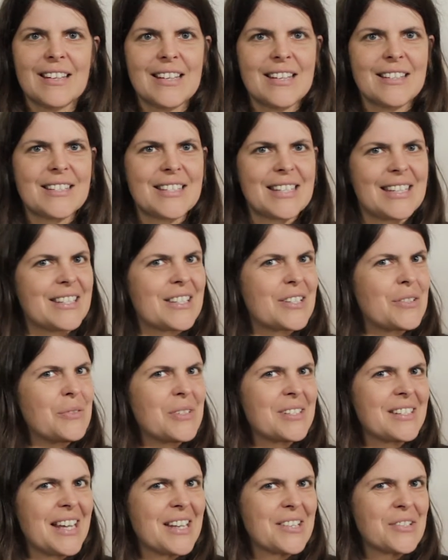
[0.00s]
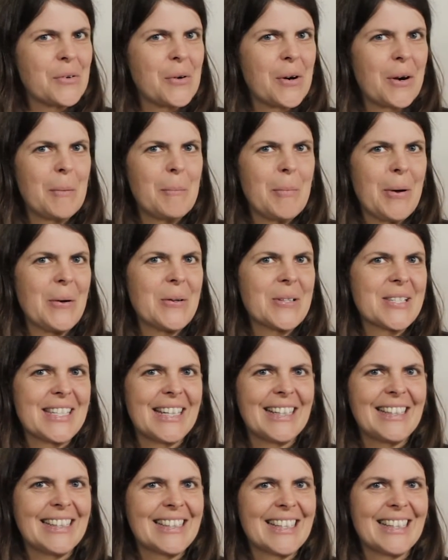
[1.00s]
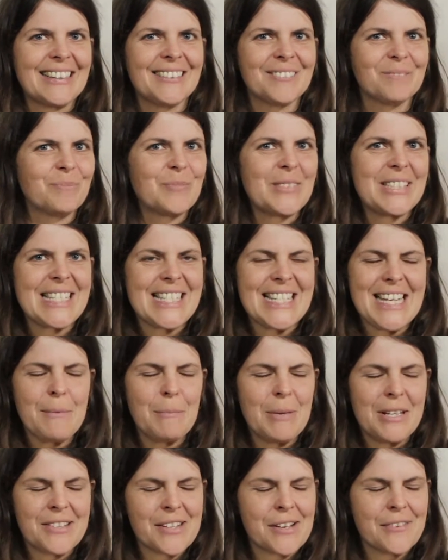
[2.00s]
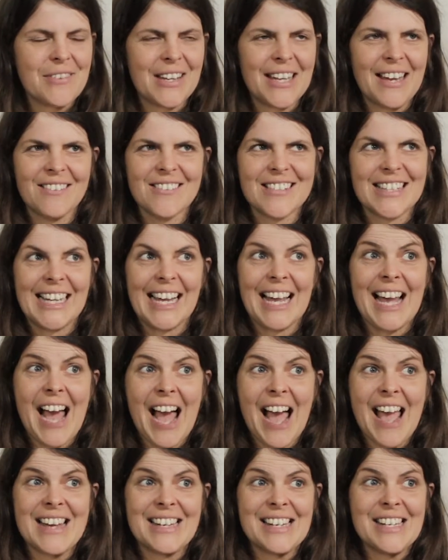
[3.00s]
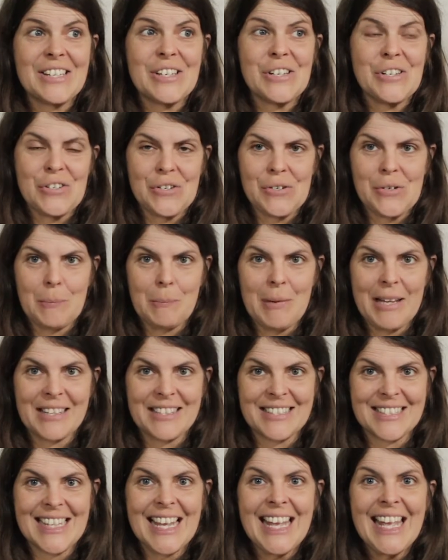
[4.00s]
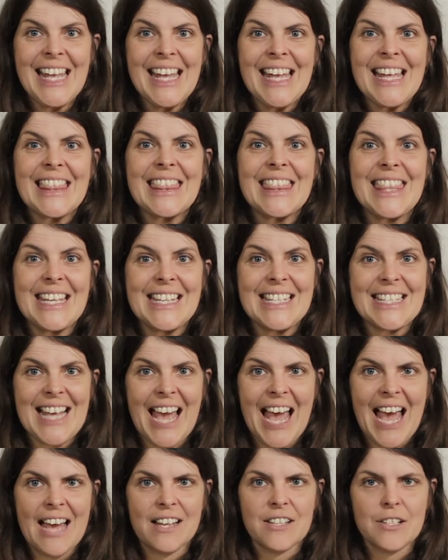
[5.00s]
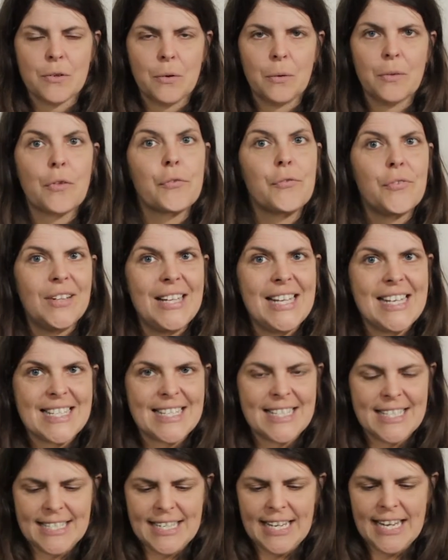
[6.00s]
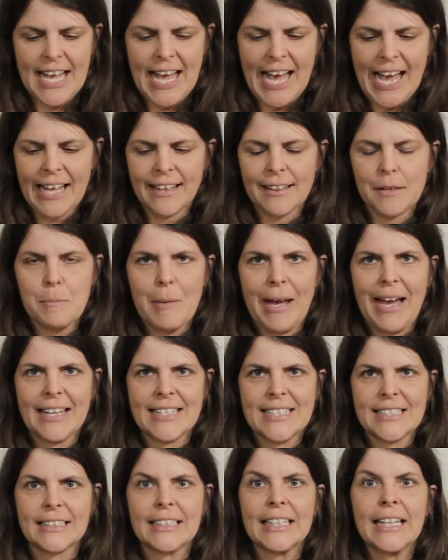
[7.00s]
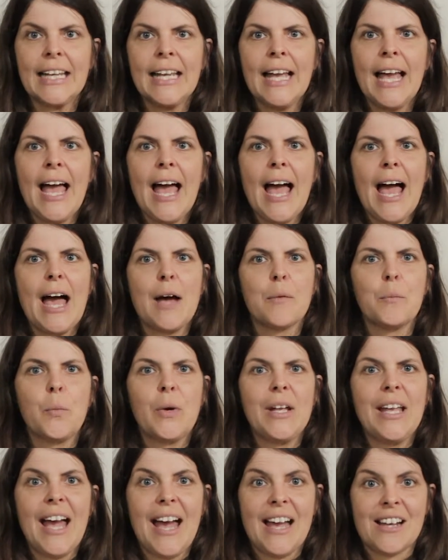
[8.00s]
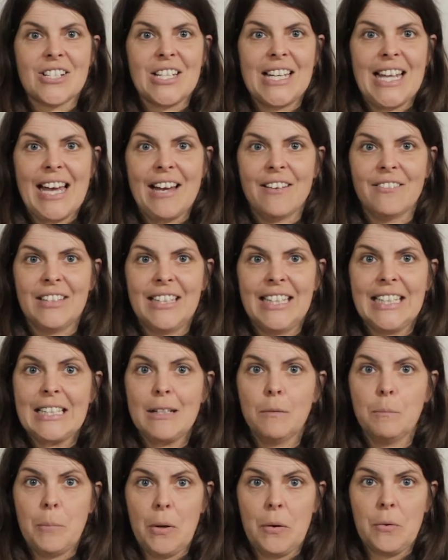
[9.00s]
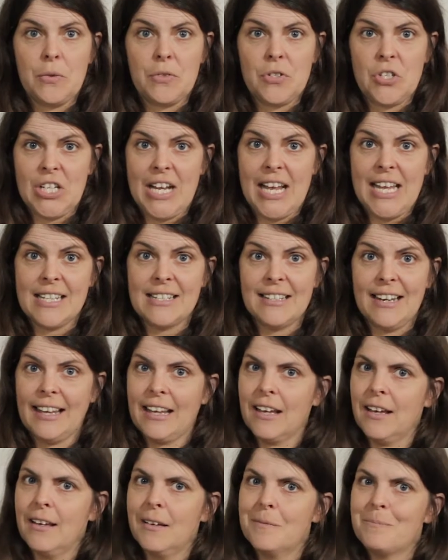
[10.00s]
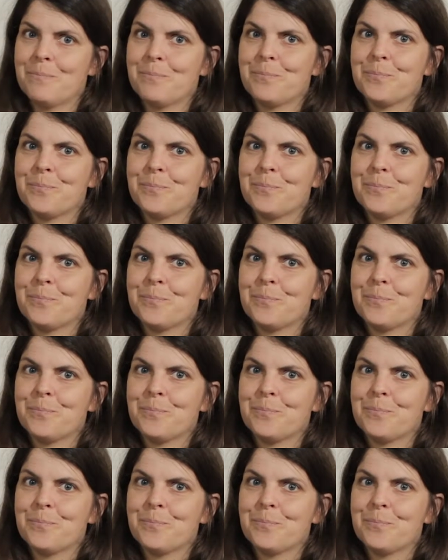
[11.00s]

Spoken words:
as soon as I saw her posting little snippets of it, I was like, I need to do it, because this hat is called the Vliesensee hat, the pattern, and we actually have a little boat shed, like a